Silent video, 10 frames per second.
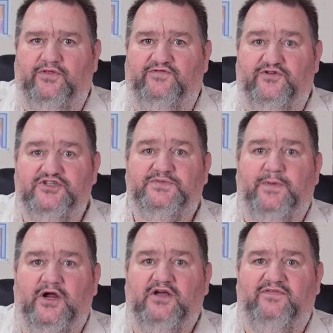the first
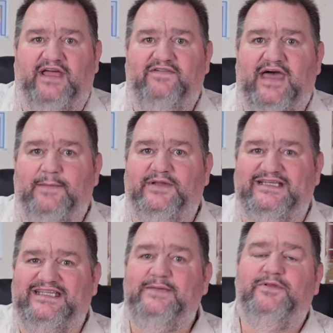spark of life
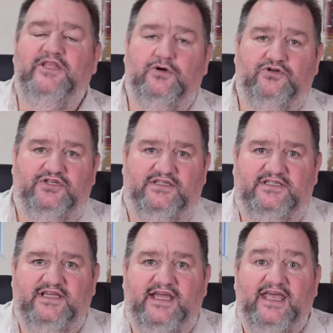happened deep in the oceans.